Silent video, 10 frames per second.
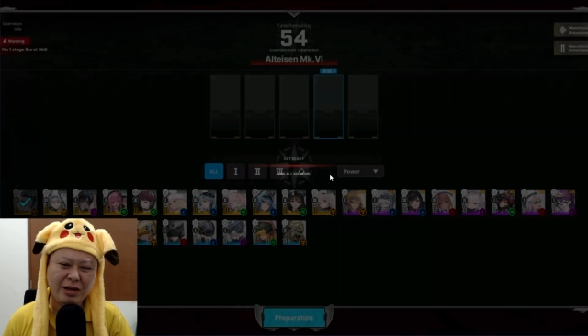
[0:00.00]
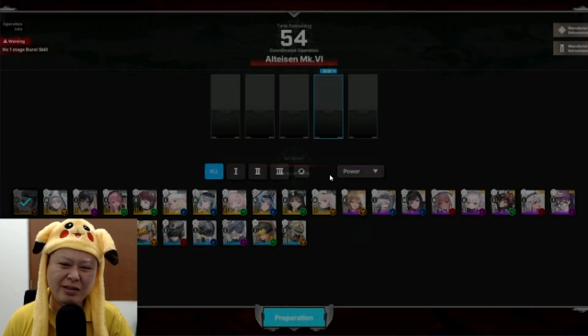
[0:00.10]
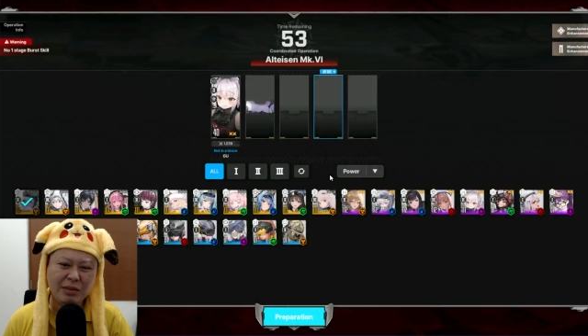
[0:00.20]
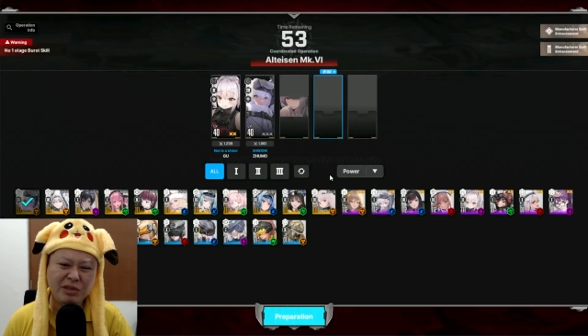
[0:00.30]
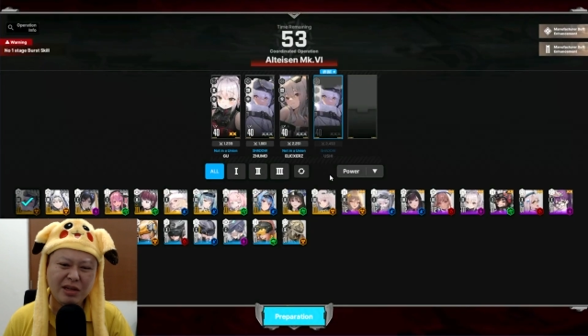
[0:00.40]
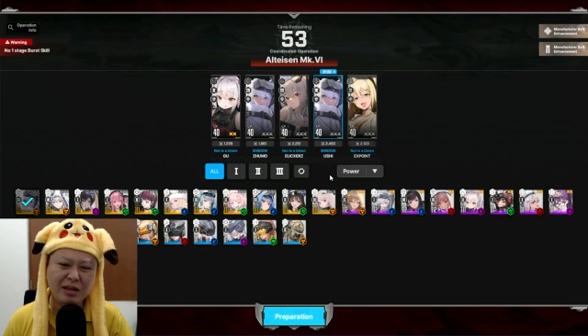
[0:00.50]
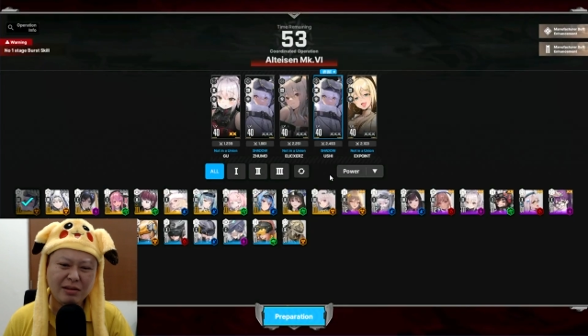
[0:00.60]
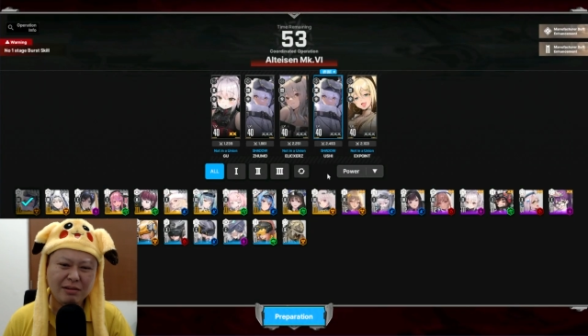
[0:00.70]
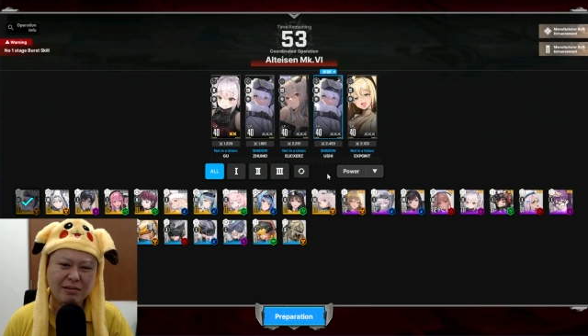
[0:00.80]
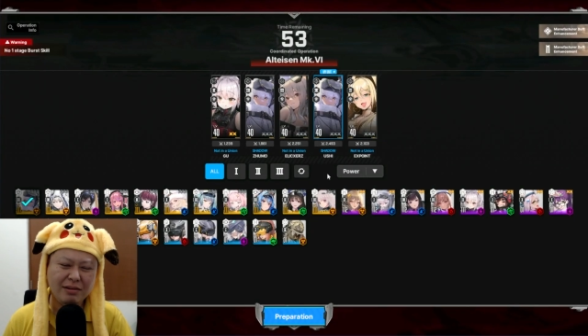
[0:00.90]
It seems that
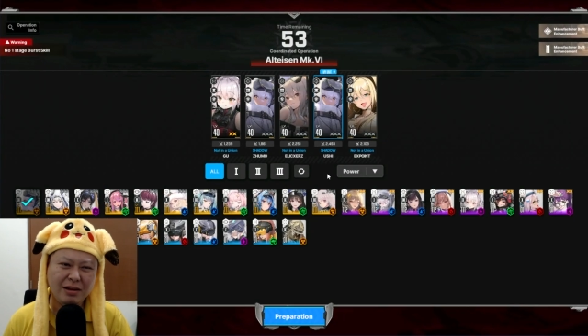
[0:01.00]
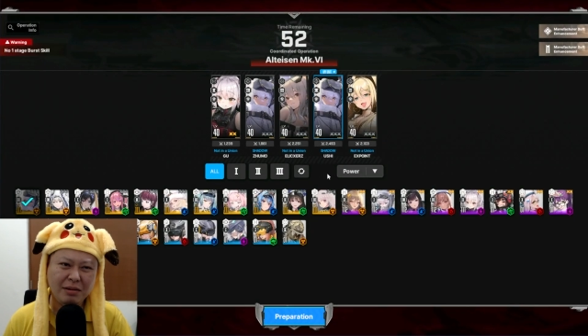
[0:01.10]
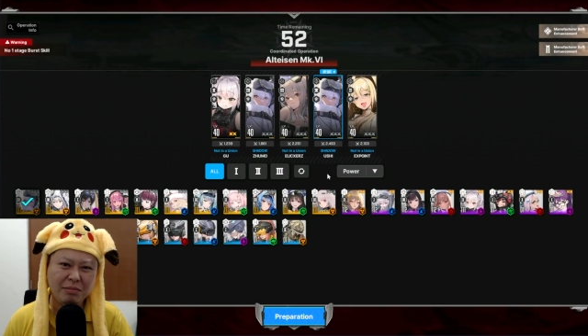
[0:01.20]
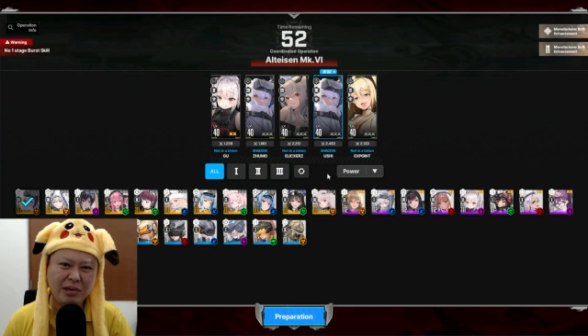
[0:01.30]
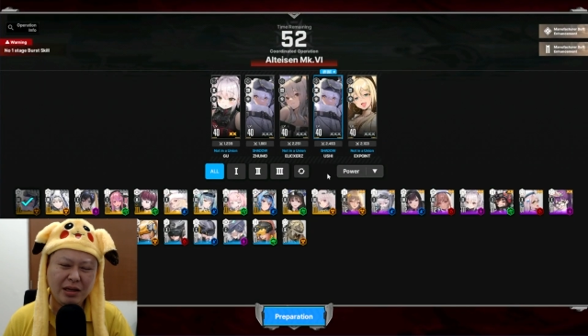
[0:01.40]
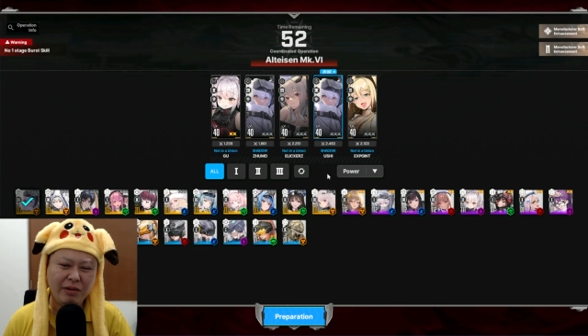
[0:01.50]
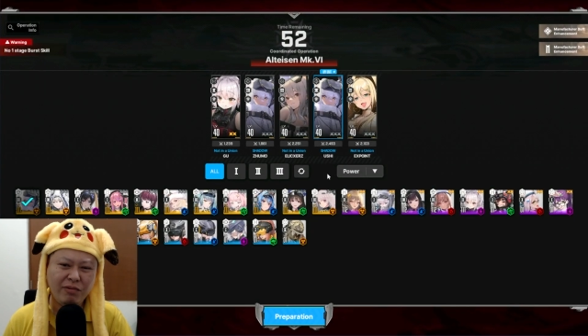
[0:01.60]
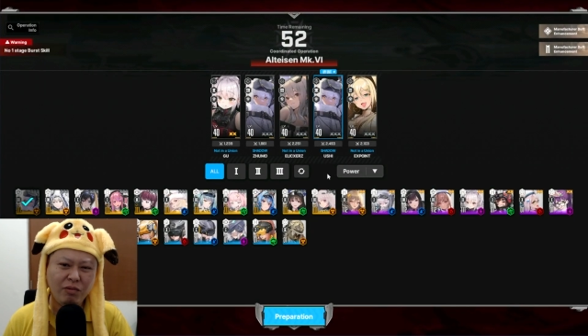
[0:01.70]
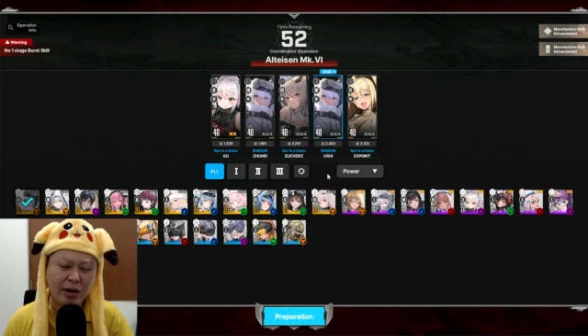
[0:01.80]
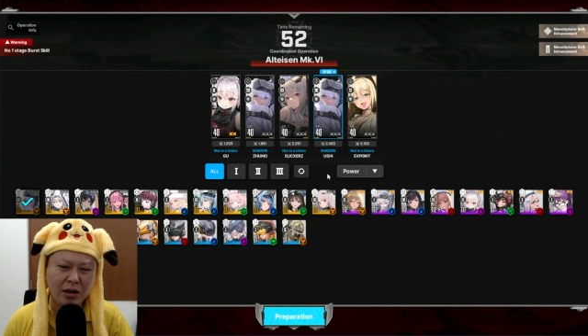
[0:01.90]
um, if
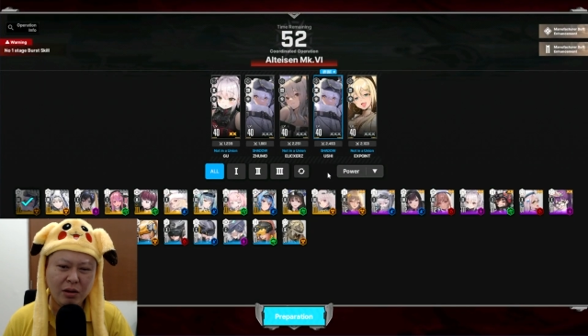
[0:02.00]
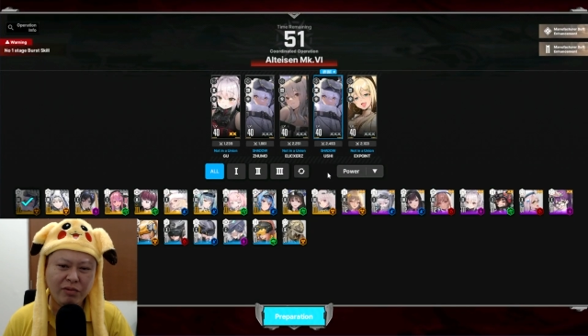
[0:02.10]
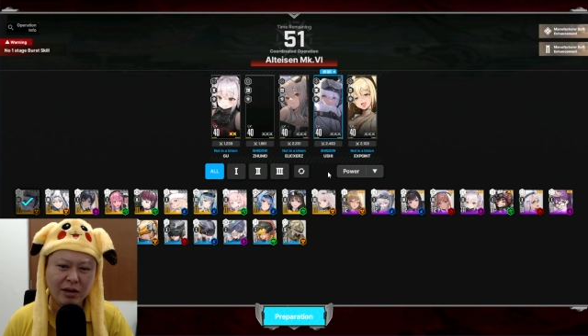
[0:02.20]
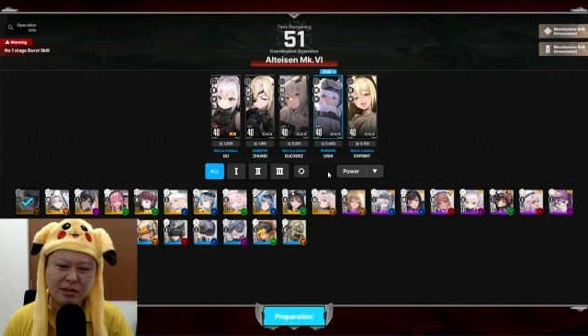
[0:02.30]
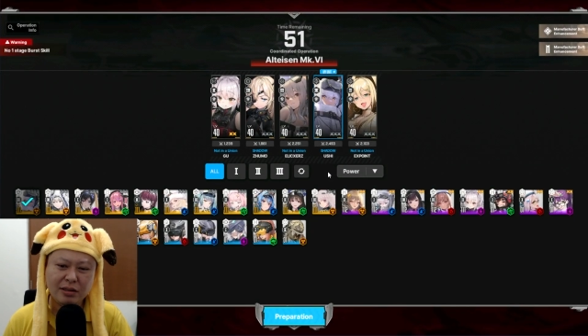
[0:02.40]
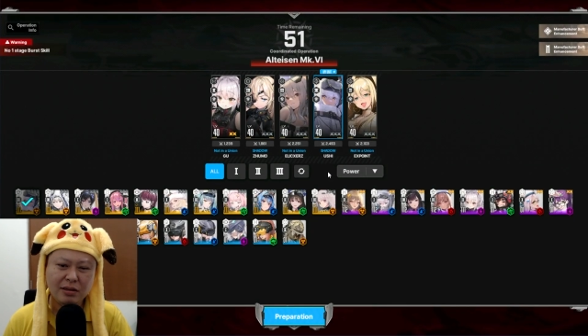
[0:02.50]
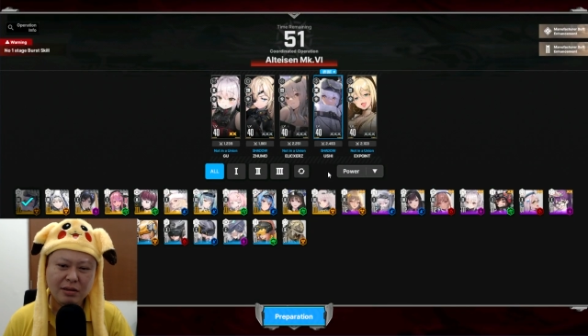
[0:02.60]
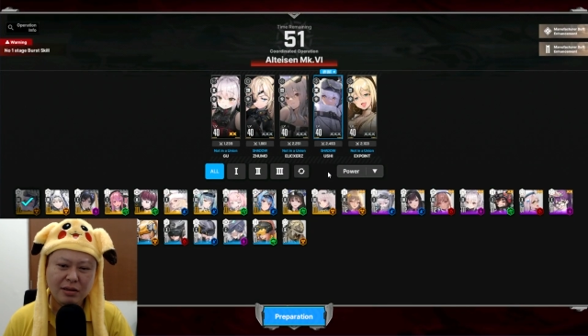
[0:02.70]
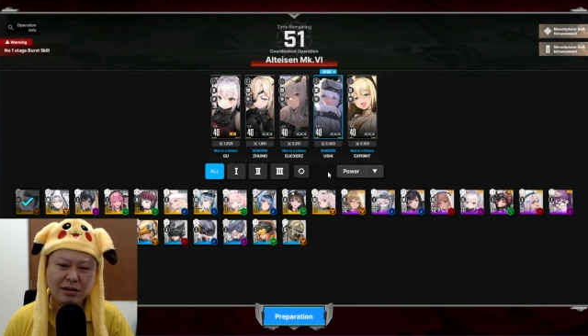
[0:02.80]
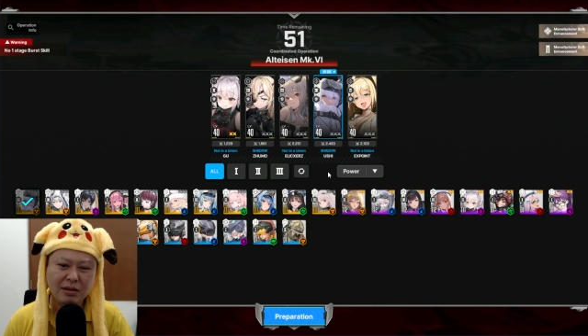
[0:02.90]
one of us
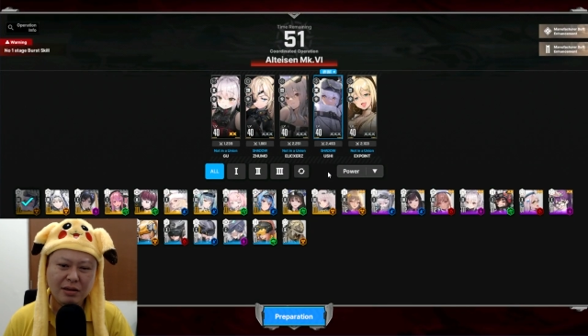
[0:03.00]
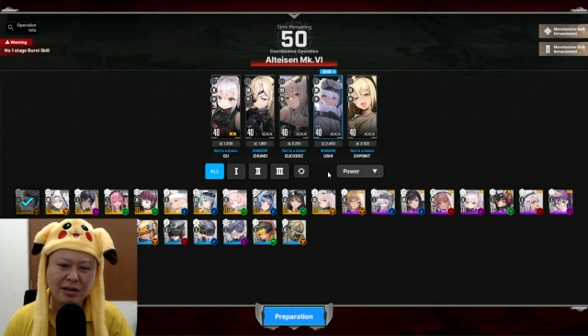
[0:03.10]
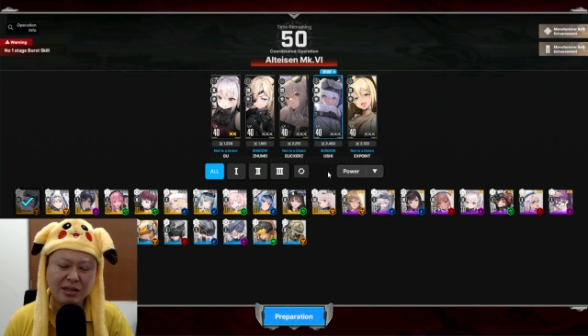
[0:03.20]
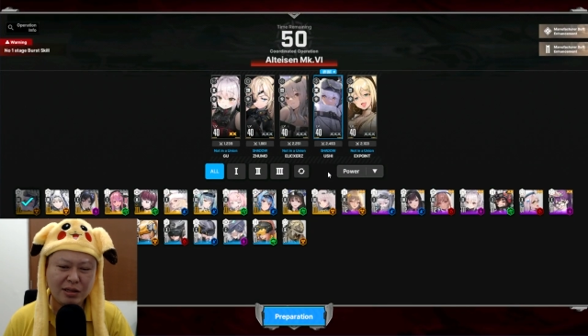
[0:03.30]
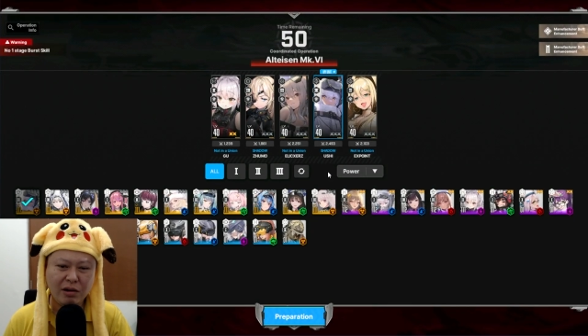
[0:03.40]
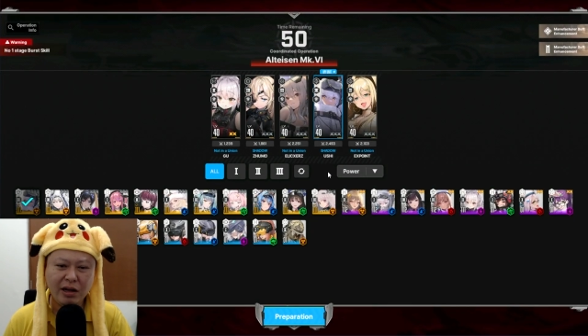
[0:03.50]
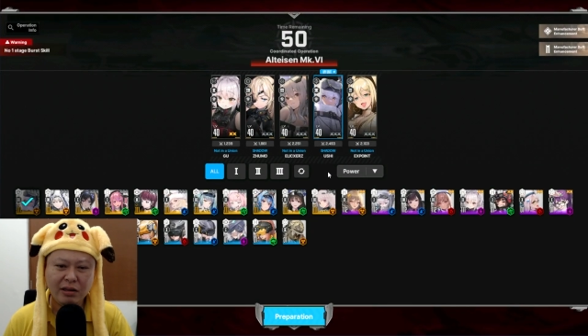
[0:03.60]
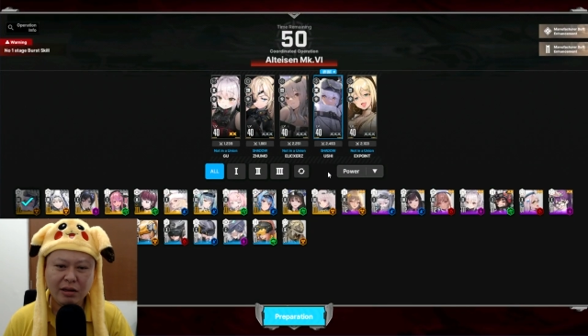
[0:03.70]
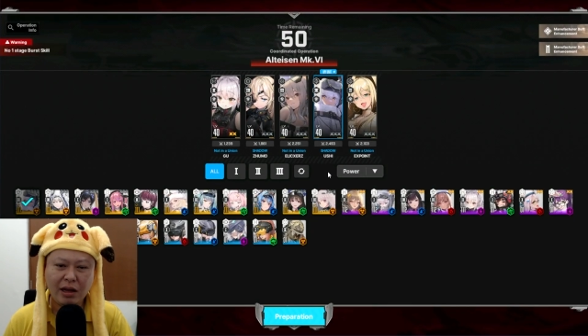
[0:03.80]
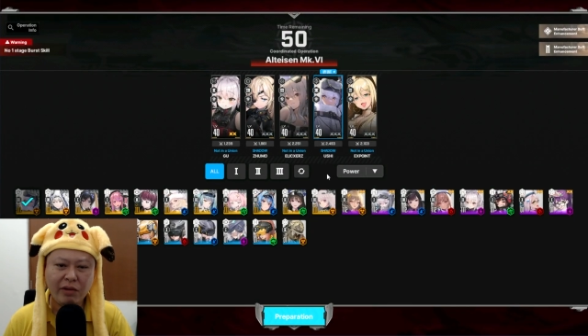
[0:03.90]

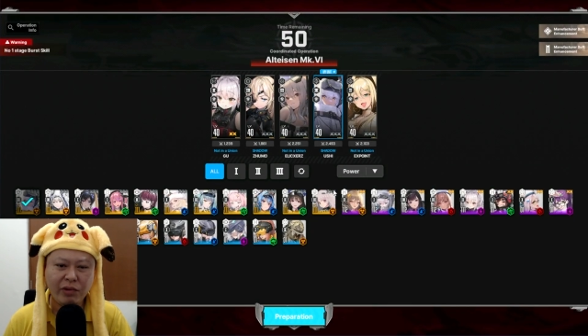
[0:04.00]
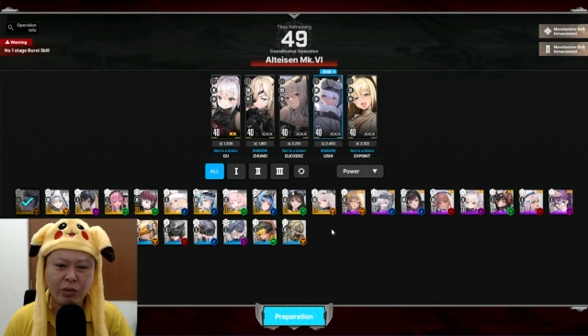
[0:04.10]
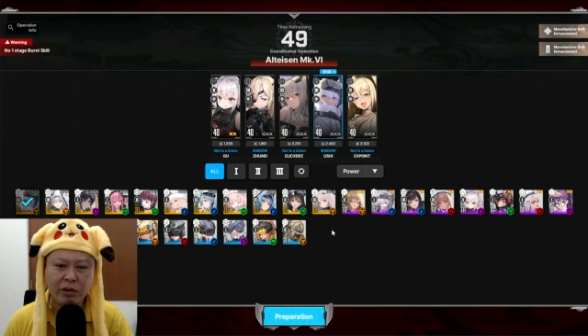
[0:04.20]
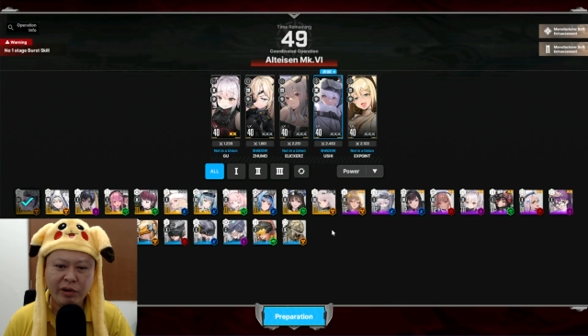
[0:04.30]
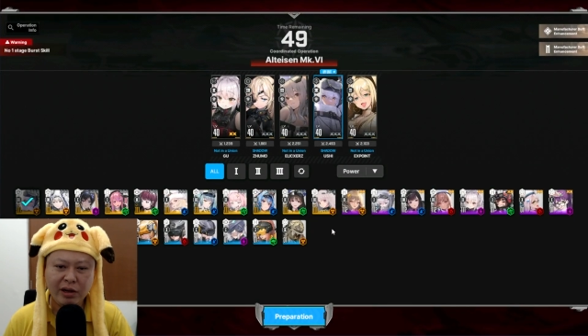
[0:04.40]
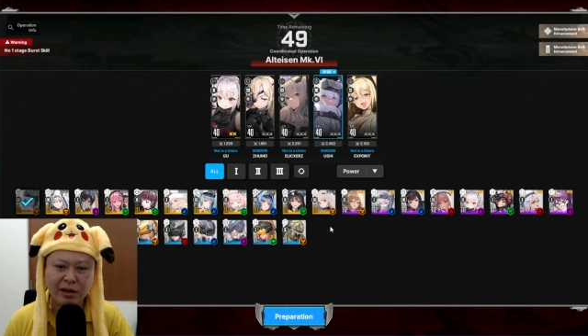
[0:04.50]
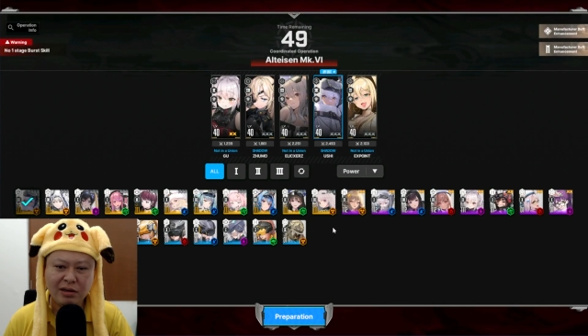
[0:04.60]
disconnected, everyone will get